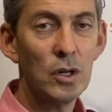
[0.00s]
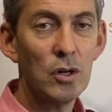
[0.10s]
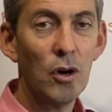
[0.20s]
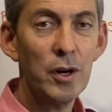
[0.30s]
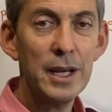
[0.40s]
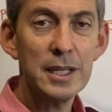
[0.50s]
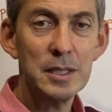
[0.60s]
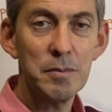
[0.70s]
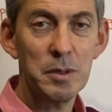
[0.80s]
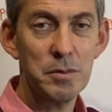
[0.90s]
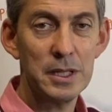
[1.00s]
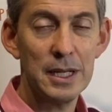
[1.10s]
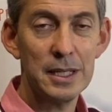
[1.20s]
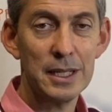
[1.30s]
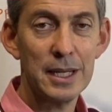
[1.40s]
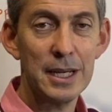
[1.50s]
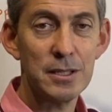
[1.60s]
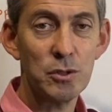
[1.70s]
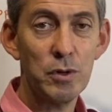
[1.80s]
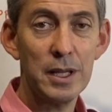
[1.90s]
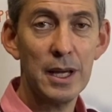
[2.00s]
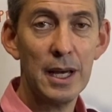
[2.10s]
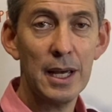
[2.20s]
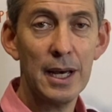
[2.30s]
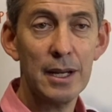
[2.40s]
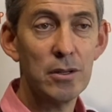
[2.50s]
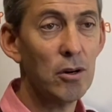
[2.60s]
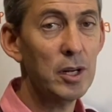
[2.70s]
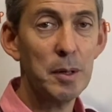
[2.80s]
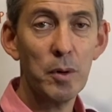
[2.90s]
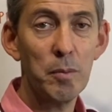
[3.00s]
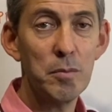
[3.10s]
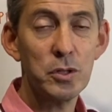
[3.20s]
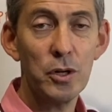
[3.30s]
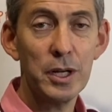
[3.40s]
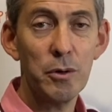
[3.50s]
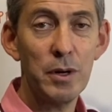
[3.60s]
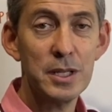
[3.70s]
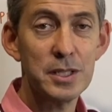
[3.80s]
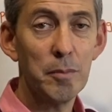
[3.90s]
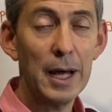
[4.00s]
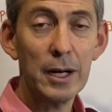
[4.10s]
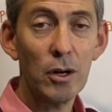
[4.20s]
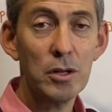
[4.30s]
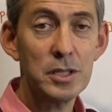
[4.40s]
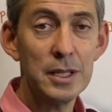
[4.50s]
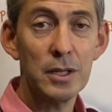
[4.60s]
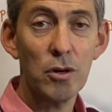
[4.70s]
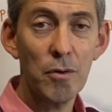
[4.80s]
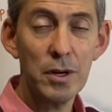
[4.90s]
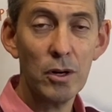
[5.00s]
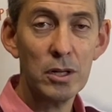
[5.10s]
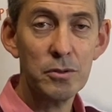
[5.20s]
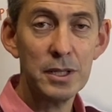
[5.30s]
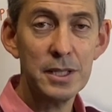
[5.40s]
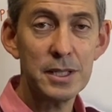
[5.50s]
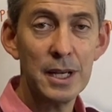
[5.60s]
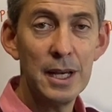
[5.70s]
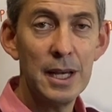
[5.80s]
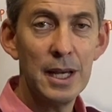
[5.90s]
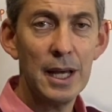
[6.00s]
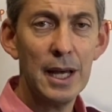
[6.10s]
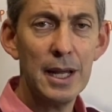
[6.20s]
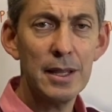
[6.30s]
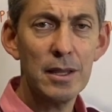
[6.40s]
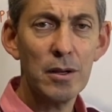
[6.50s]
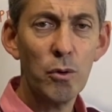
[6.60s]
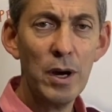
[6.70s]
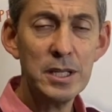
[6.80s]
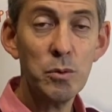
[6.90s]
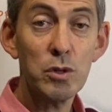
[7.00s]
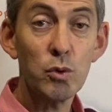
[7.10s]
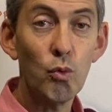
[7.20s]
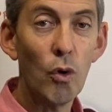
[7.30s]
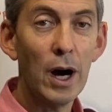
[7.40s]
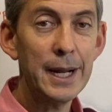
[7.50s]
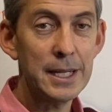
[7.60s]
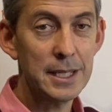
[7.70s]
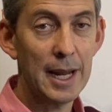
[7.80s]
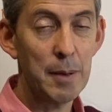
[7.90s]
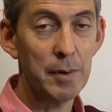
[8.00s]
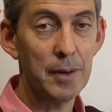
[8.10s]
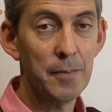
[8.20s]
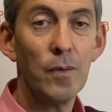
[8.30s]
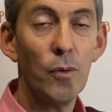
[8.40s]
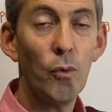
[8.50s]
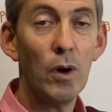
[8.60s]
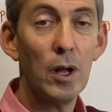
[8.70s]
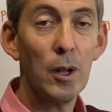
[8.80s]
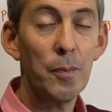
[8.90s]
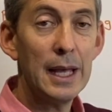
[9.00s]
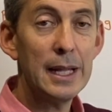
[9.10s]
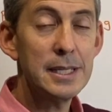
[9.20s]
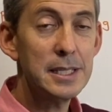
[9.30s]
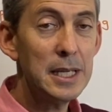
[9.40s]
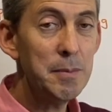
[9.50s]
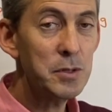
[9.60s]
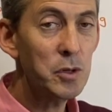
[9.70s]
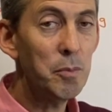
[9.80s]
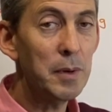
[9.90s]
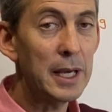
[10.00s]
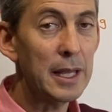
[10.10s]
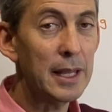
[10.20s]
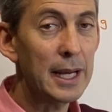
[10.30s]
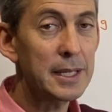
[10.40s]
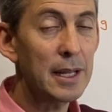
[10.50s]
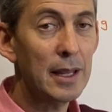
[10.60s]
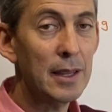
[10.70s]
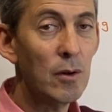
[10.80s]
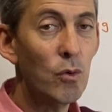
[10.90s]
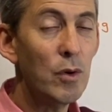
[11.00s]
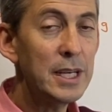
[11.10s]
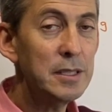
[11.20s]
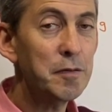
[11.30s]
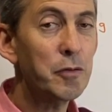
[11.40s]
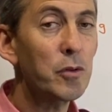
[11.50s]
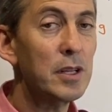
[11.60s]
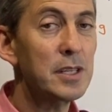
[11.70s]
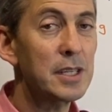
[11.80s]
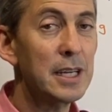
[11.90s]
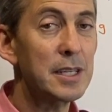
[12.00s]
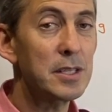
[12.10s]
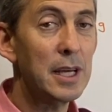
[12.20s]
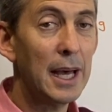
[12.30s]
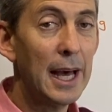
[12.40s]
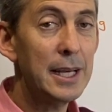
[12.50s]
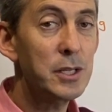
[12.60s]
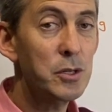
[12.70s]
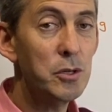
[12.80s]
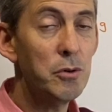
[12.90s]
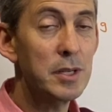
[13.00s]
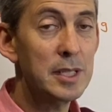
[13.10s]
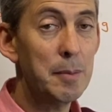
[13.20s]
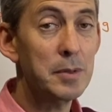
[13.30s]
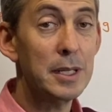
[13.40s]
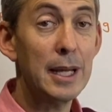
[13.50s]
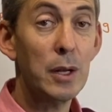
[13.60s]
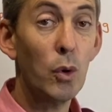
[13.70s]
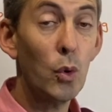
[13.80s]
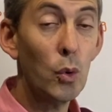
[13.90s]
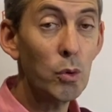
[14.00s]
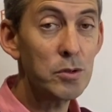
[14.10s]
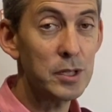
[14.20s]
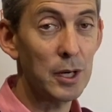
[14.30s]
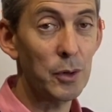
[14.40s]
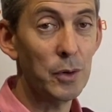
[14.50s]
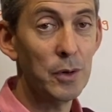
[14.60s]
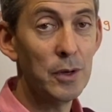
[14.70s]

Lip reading: cardiac symptoms in cases where they had cardiac problems, cardiac arrests, blood clots in the coronary arteries. And the question was, why does that happen? Well, it seems to be that the reason for this is the ACE2 receptor that also